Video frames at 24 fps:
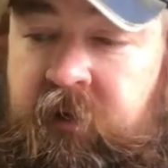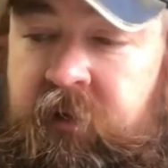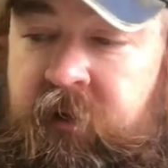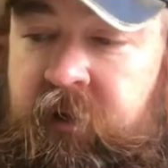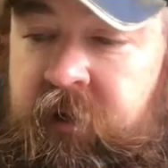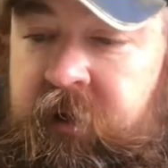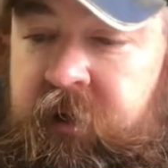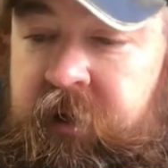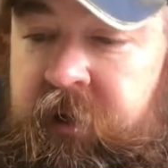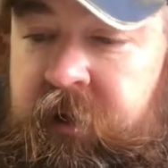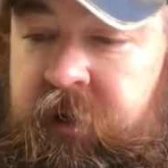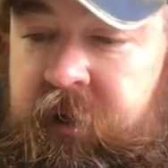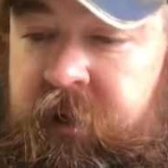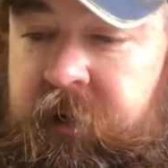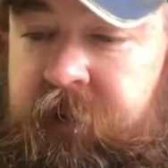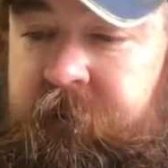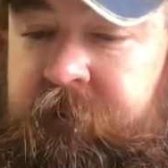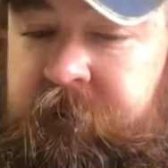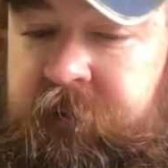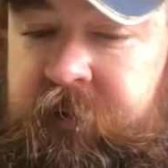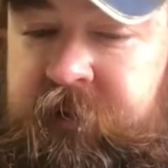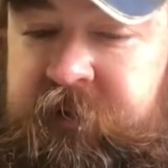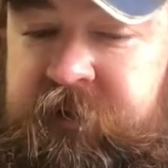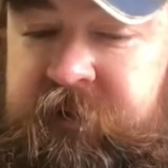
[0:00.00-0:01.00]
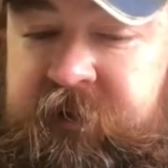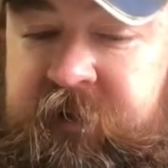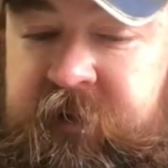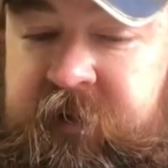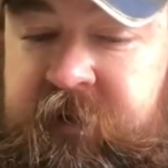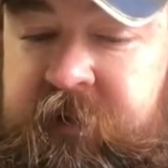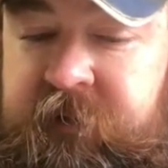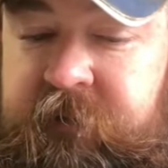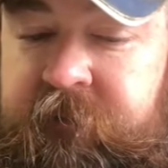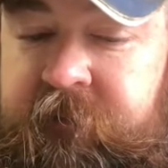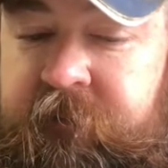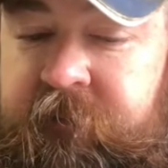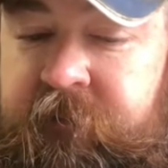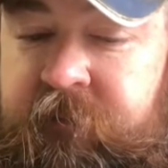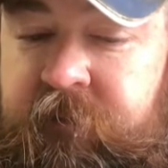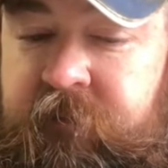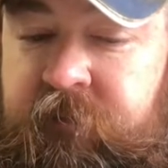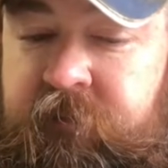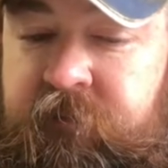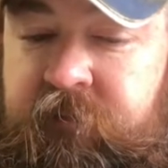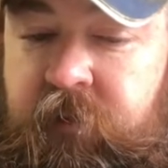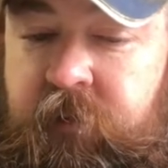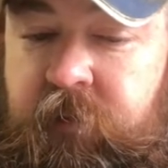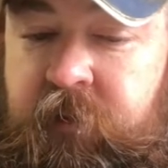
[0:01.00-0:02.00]
But
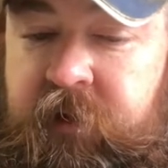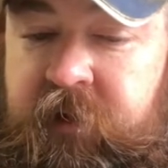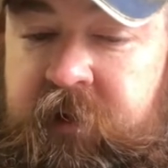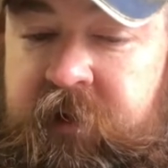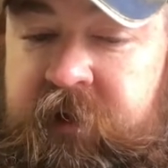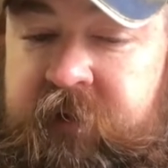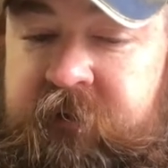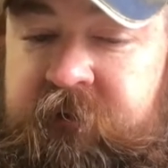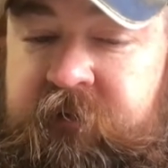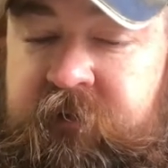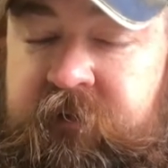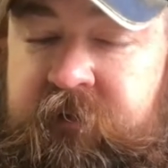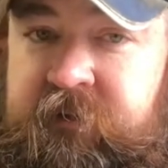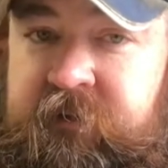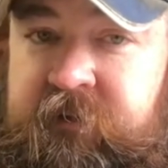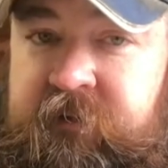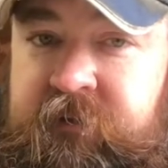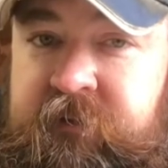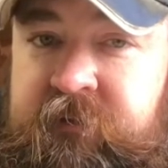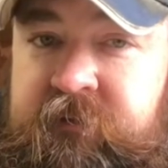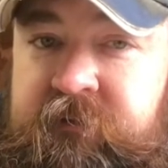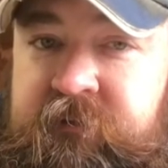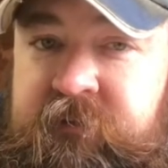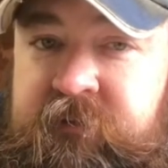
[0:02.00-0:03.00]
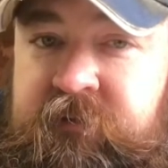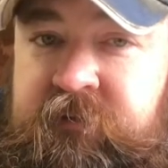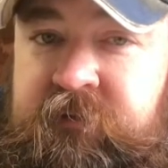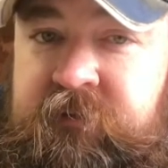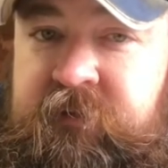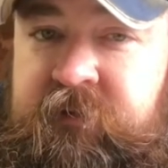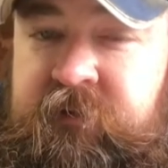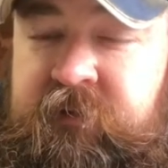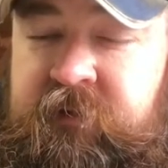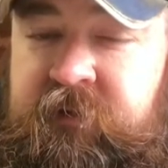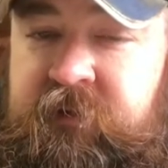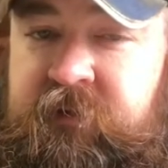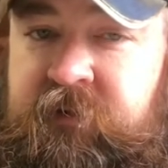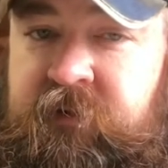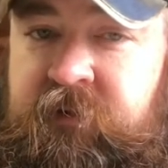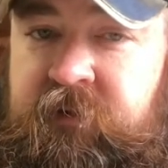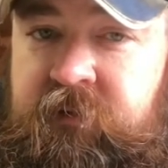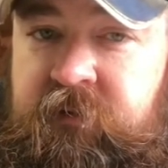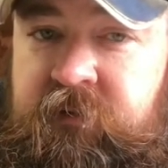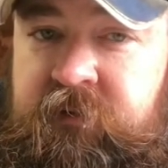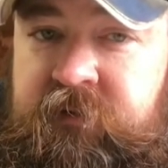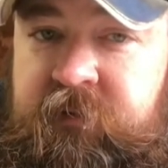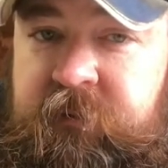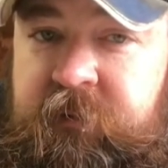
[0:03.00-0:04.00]
before we leave?
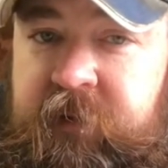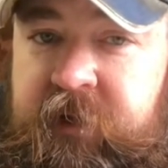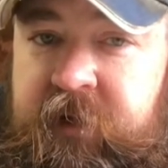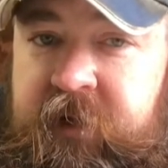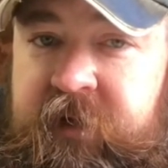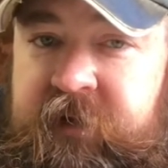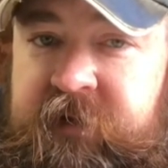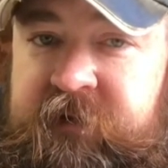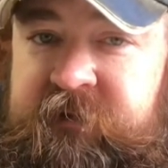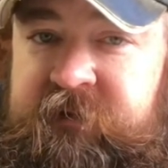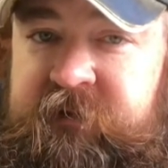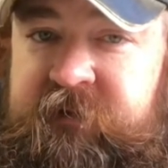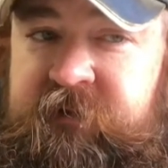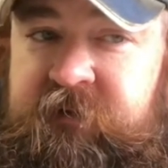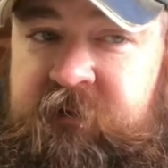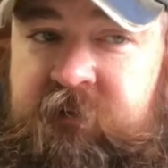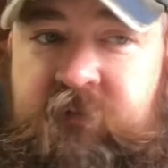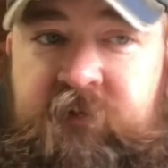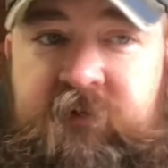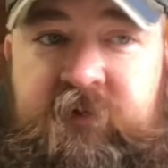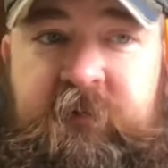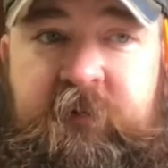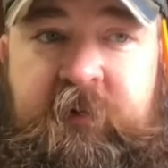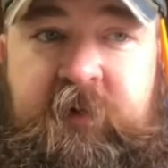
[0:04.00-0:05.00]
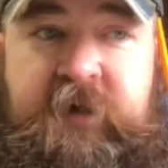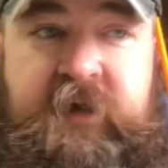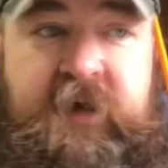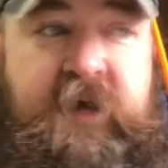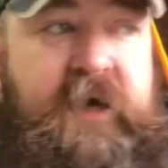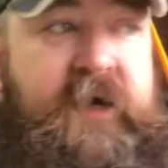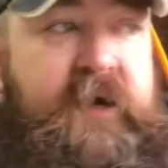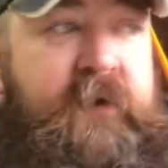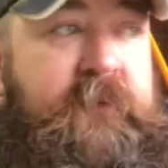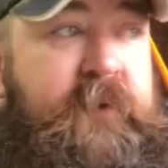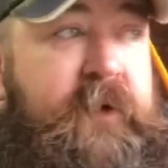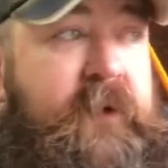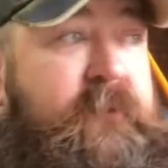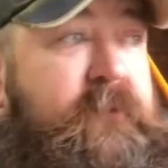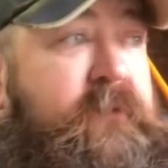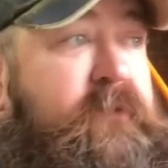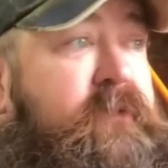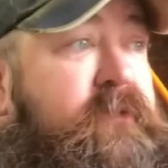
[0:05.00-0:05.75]
Won't you be nice? Won't you be kind to people?